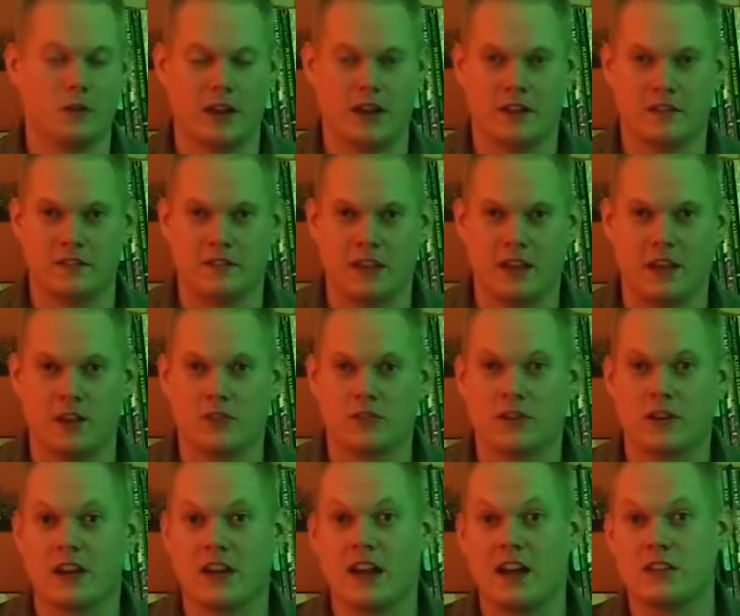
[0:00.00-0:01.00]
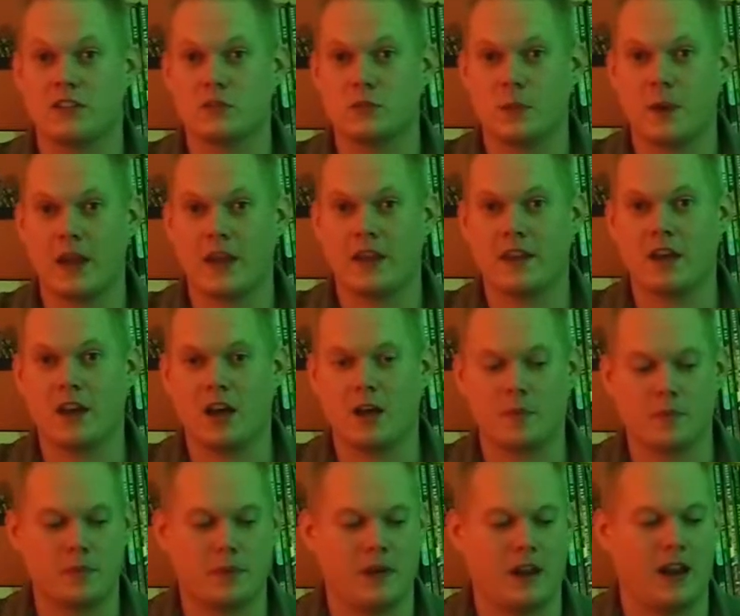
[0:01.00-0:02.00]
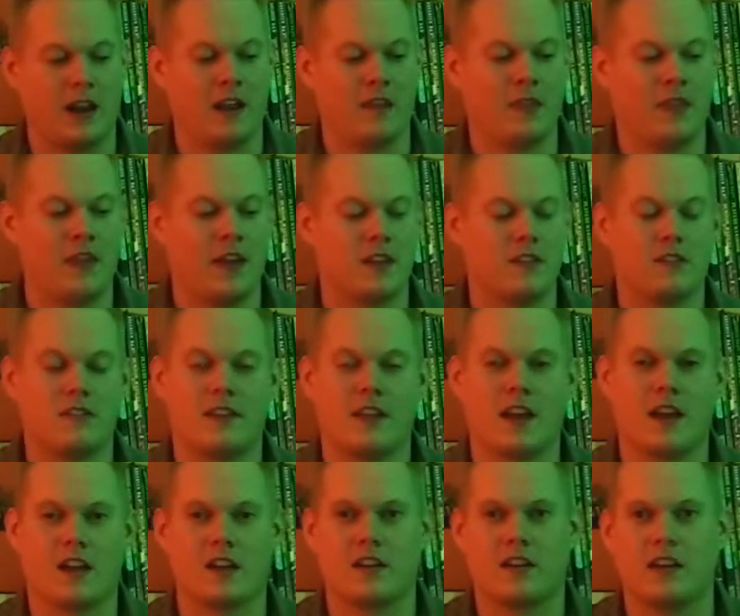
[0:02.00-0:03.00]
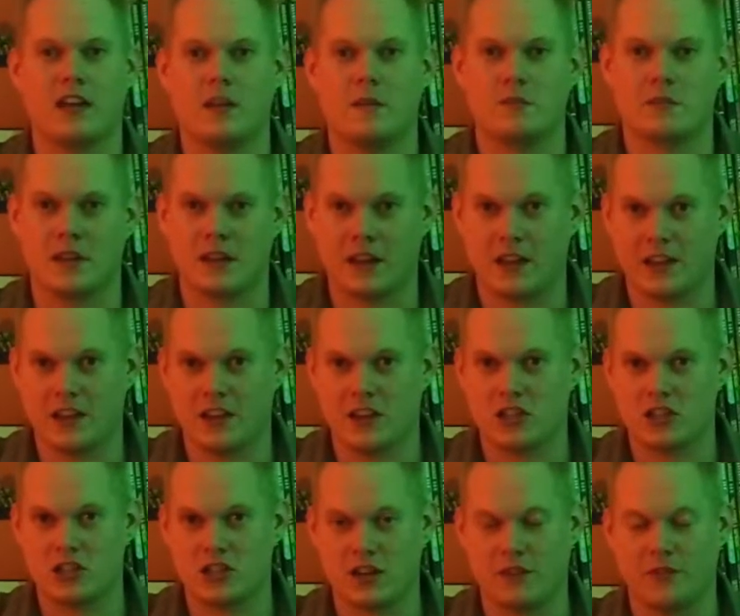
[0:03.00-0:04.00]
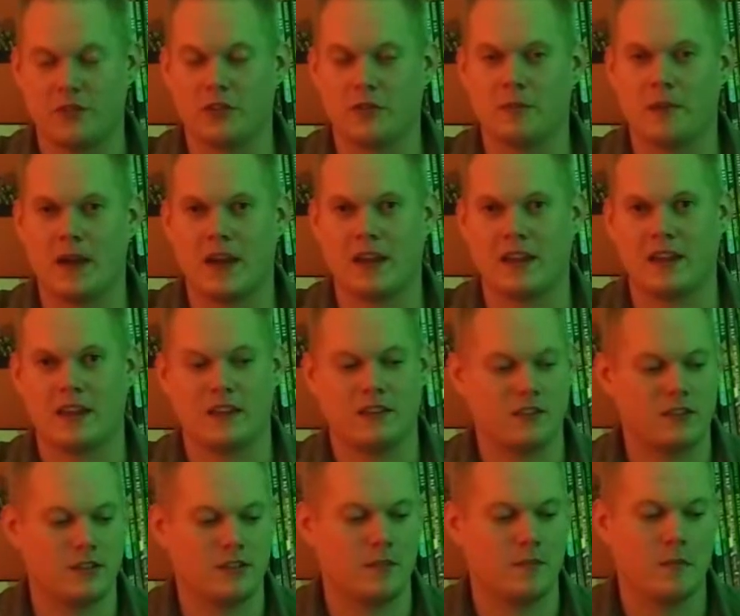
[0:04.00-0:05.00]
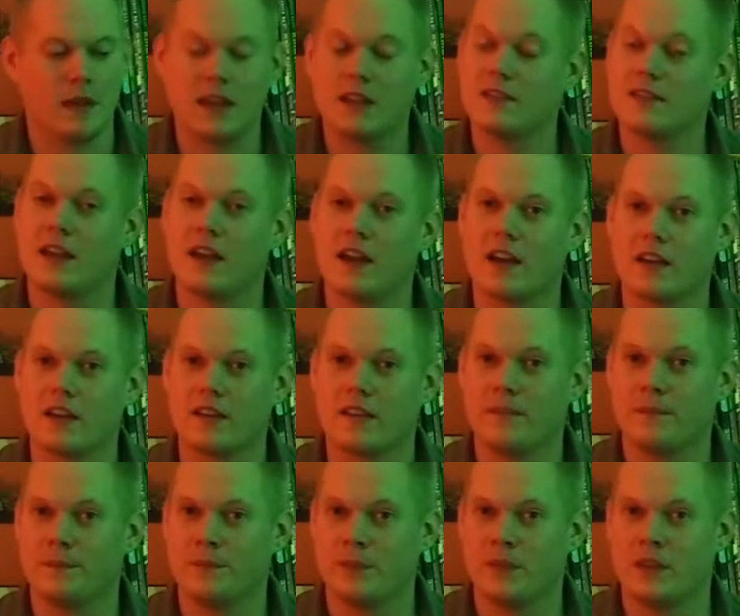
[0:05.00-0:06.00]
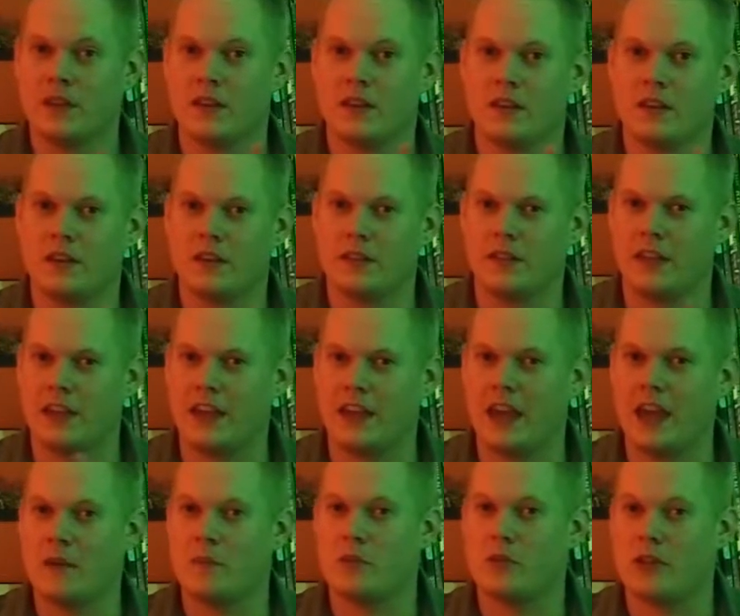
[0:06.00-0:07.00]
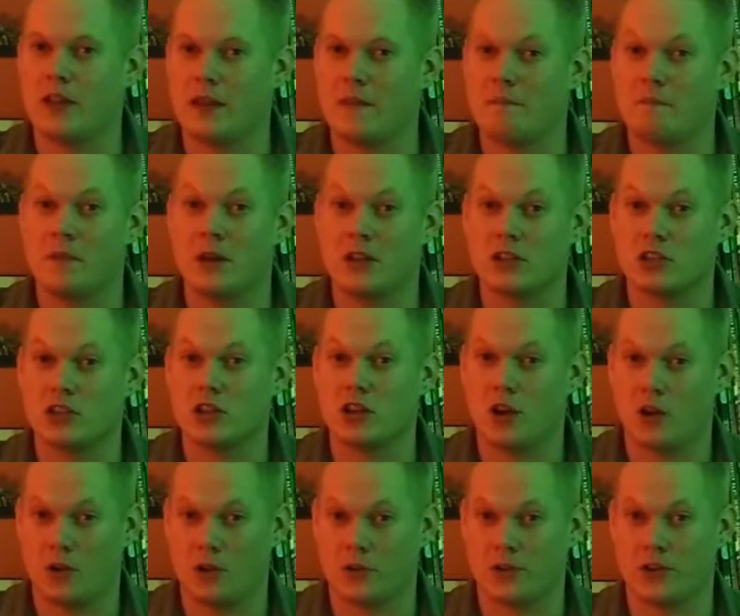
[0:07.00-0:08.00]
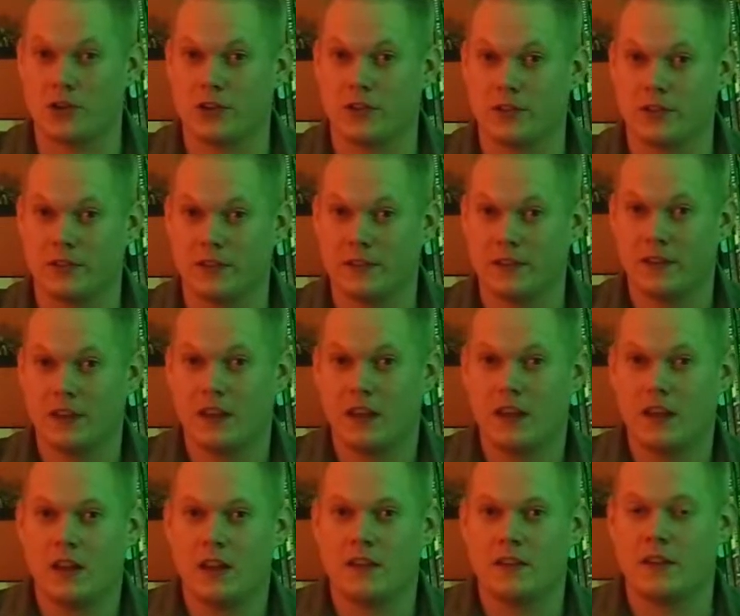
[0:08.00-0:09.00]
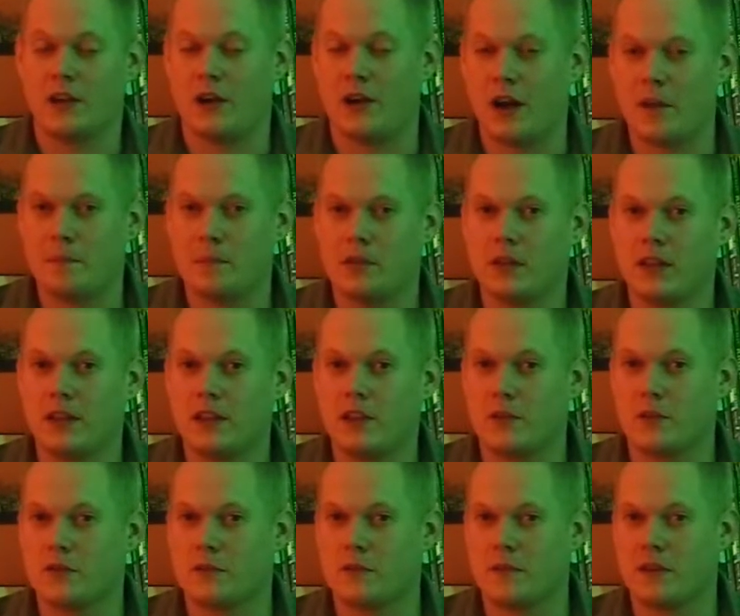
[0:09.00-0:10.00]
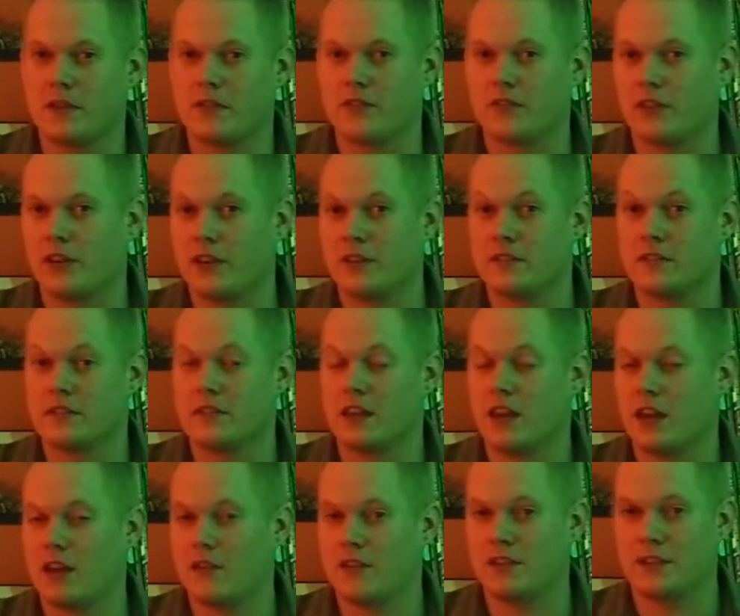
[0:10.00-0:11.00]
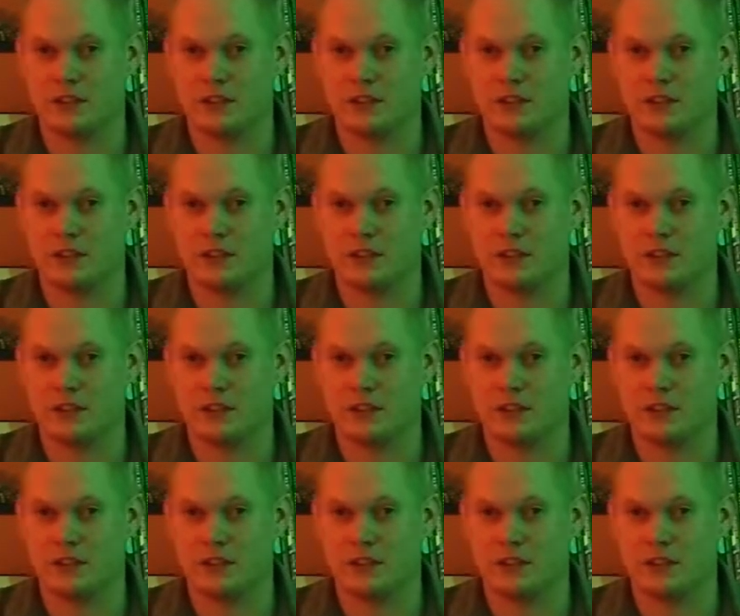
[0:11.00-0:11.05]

as the elder gods wake up and that deck keeps on getting shuffled back into the main deck. The game will get much harder. Now, I played it with my friends Kevin